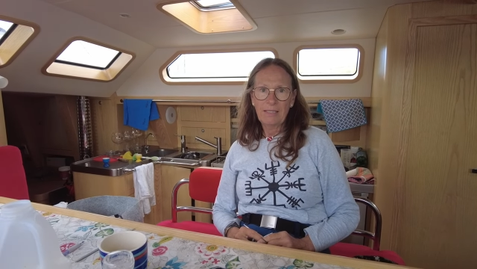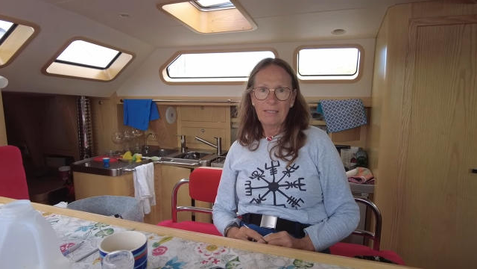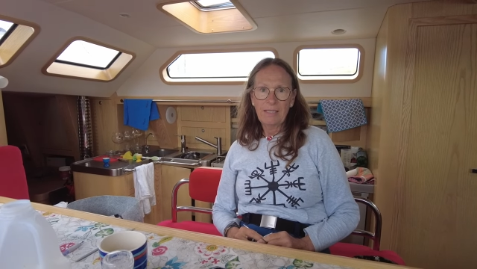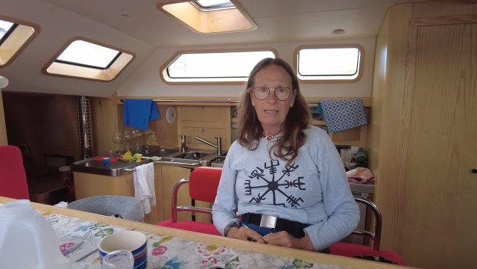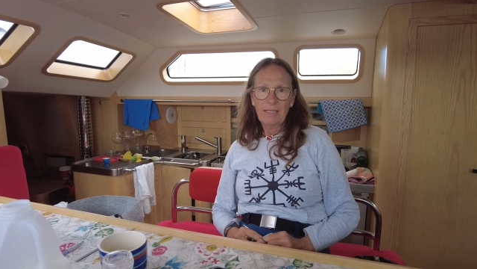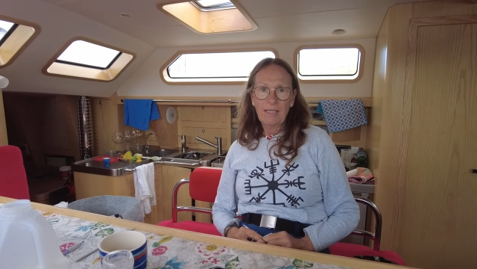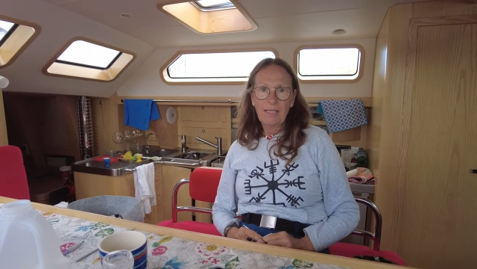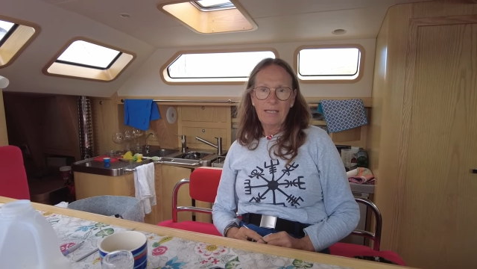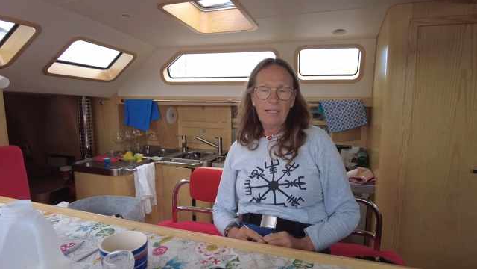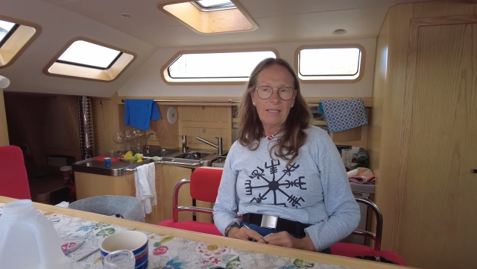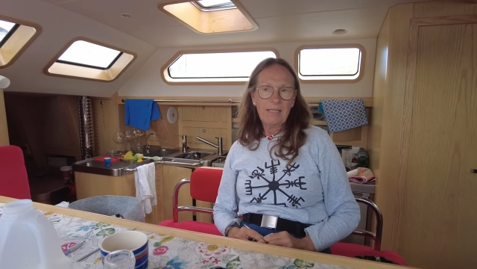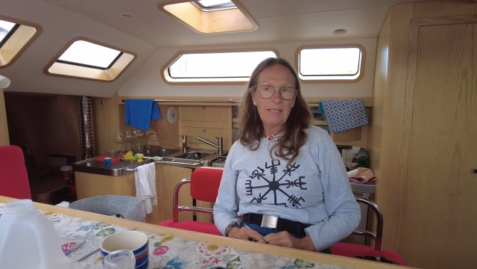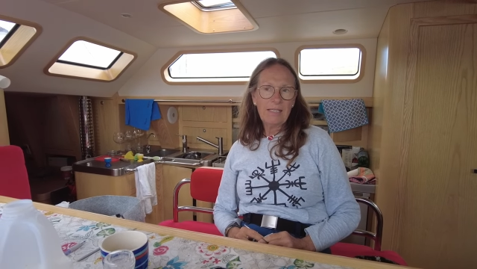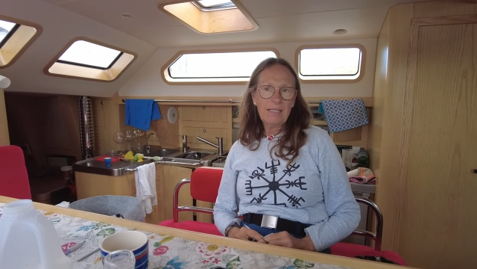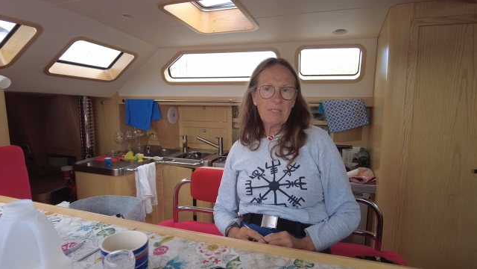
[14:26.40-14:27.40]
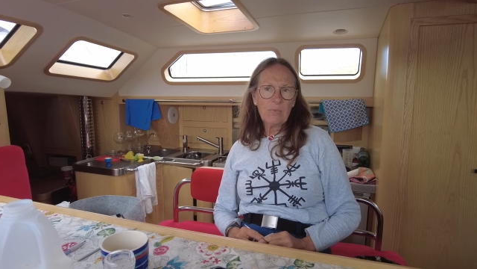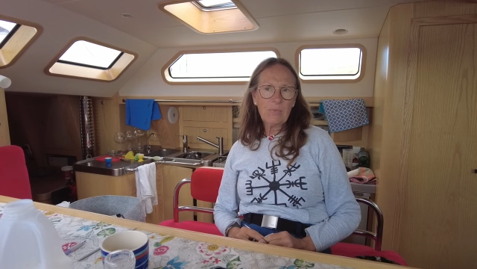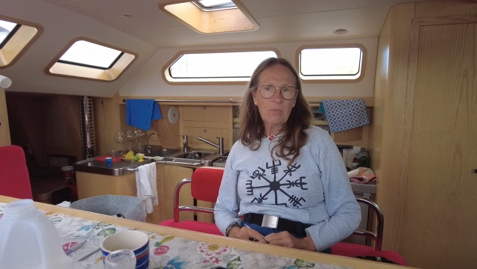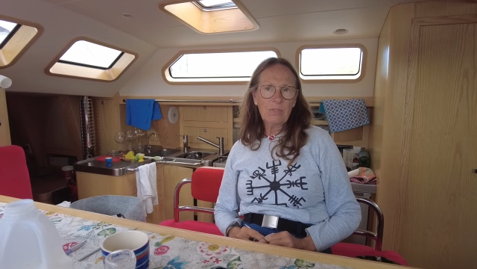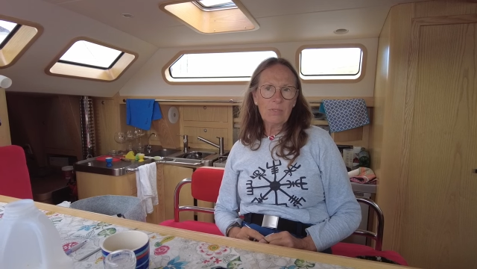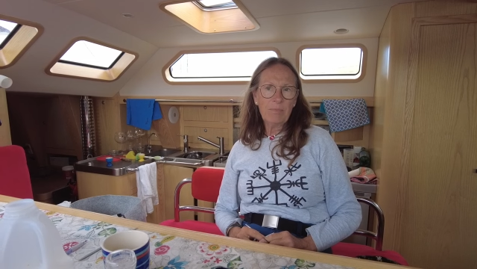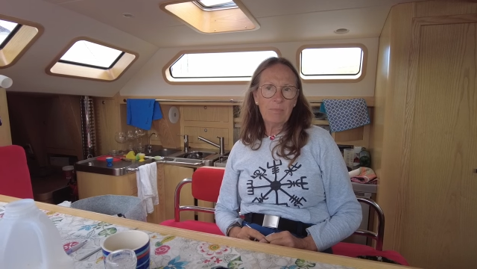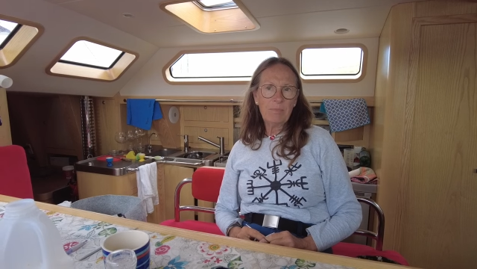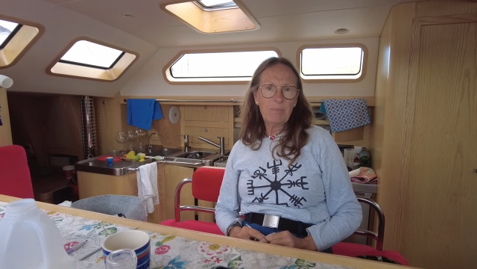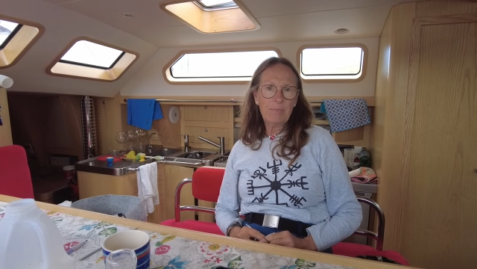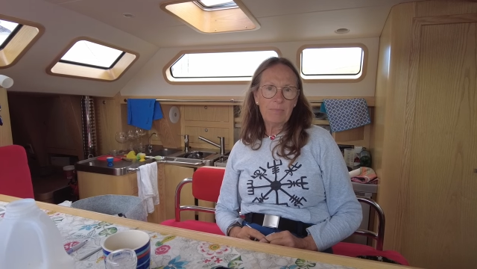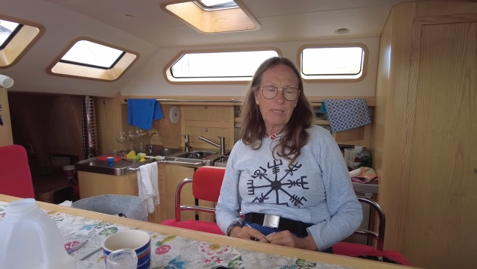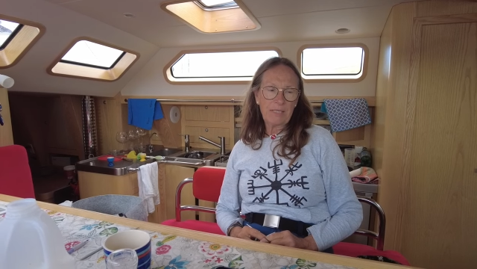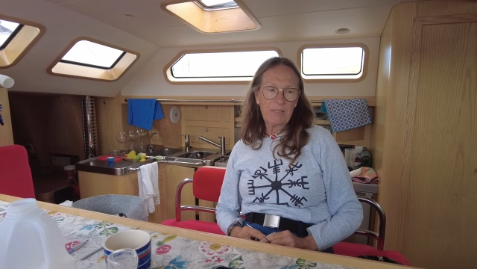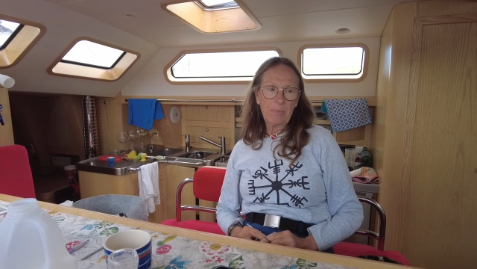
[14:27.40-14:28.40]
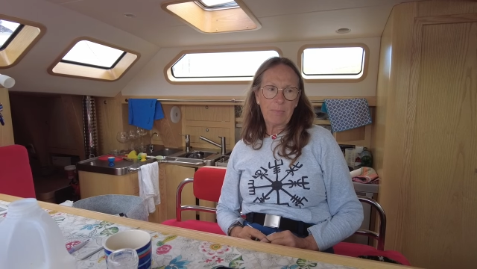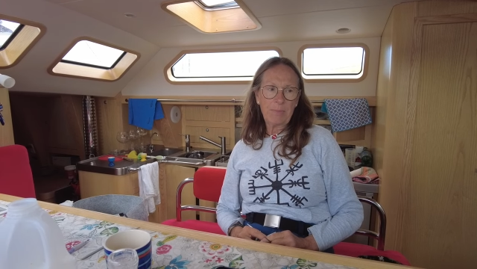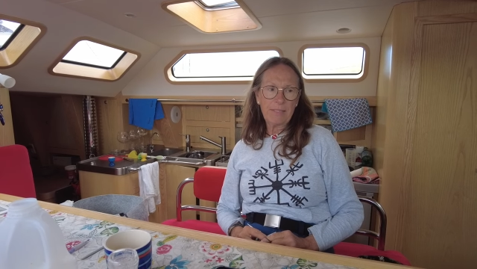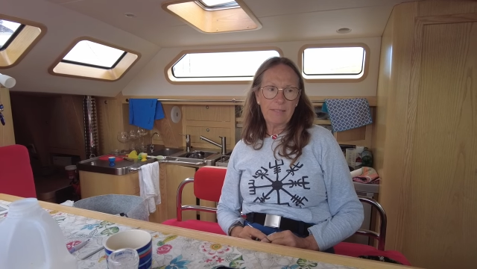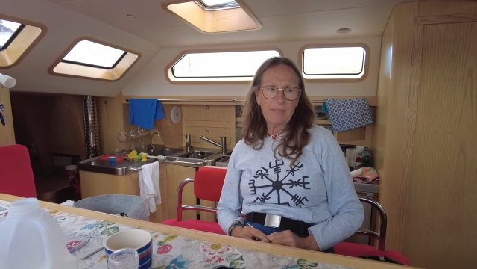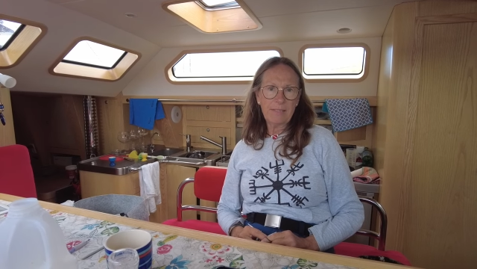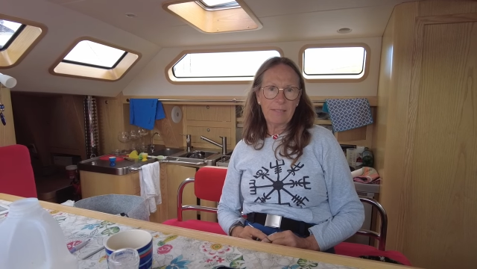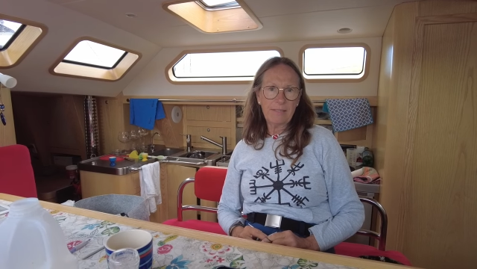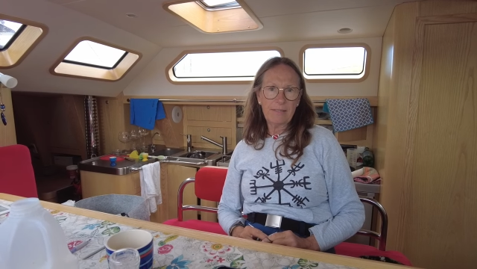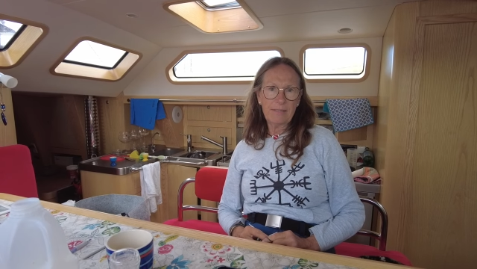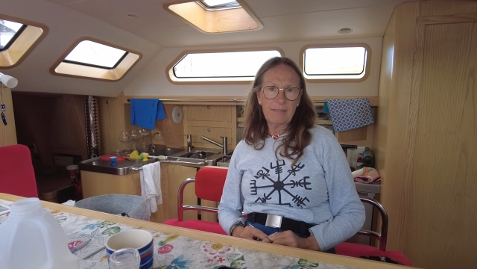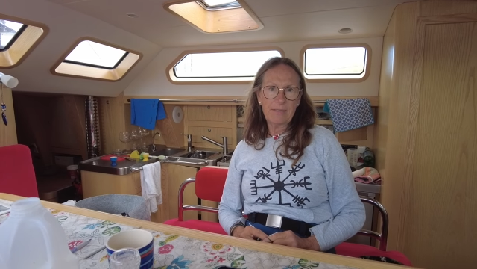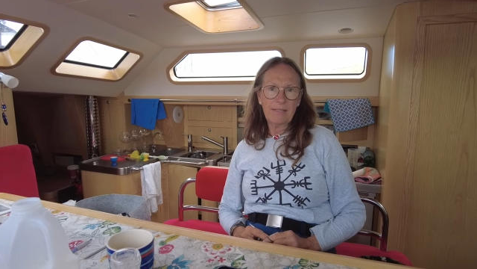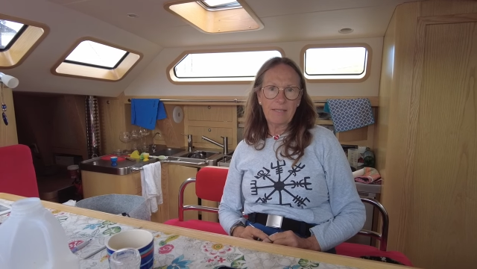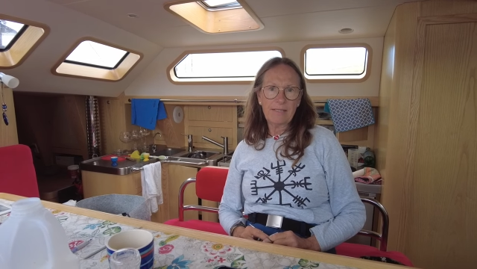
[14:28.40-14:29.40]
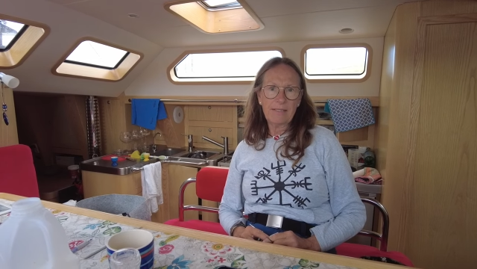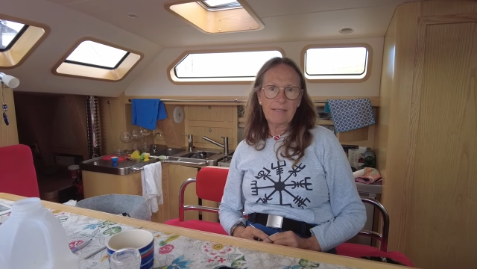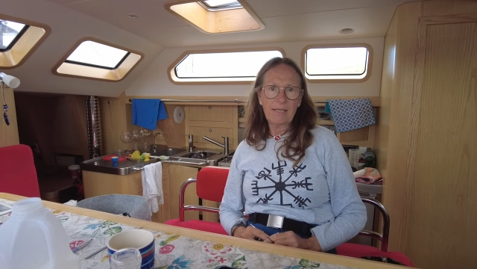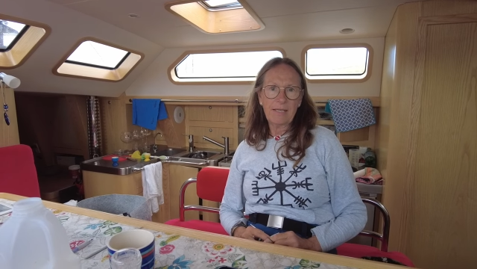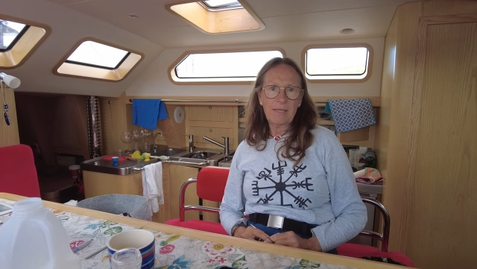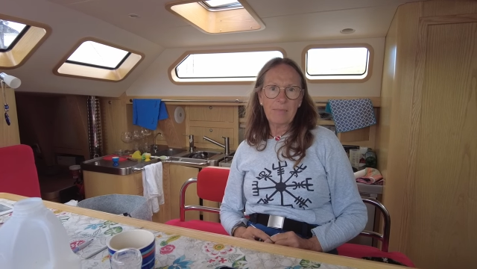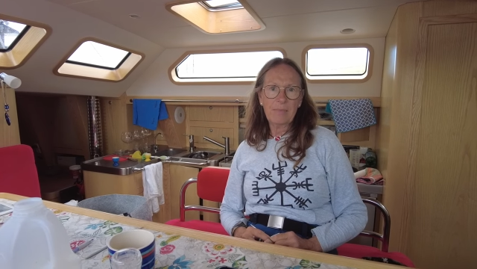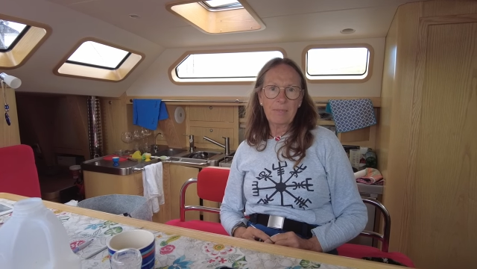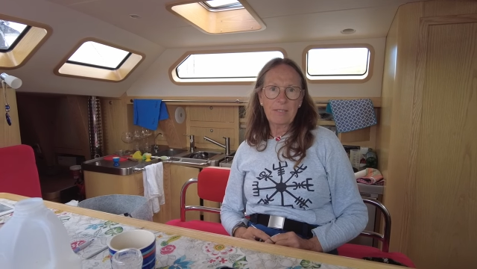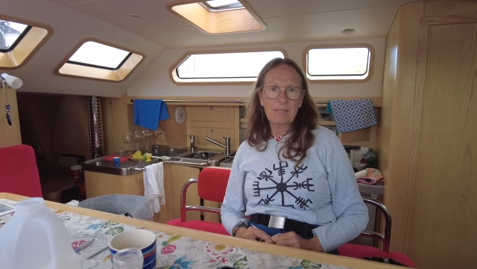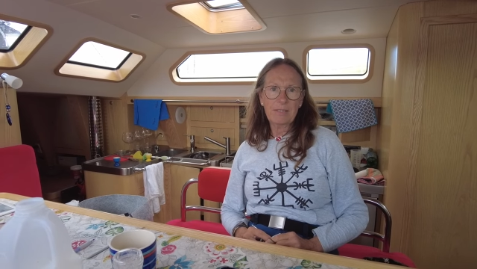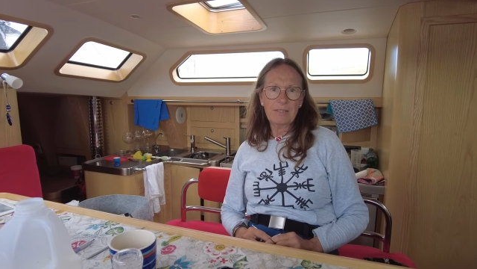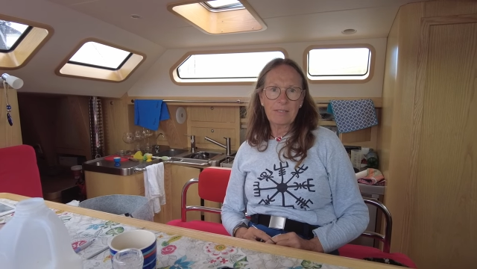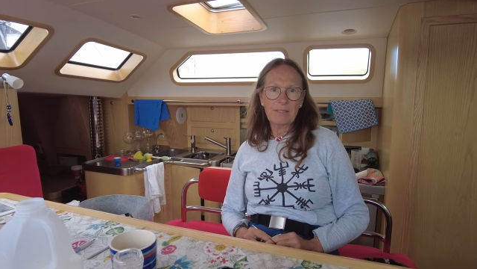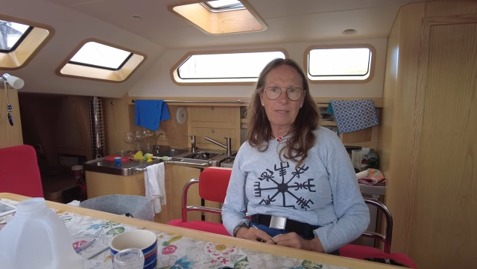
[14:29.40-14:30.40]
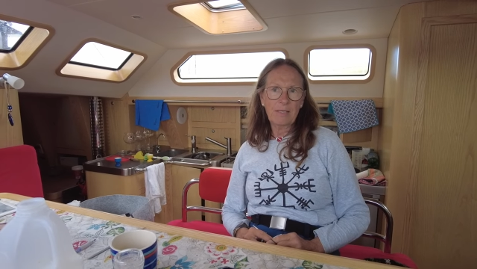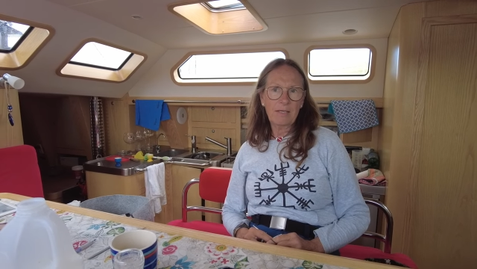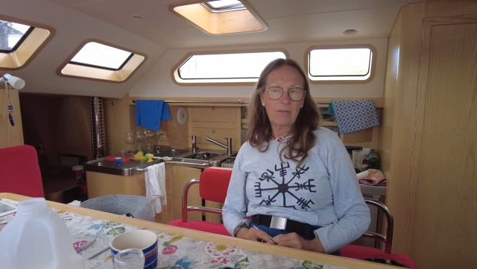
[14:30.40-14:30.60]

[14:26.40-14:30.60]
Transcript: Yeah. And this will set a precedent, they say, because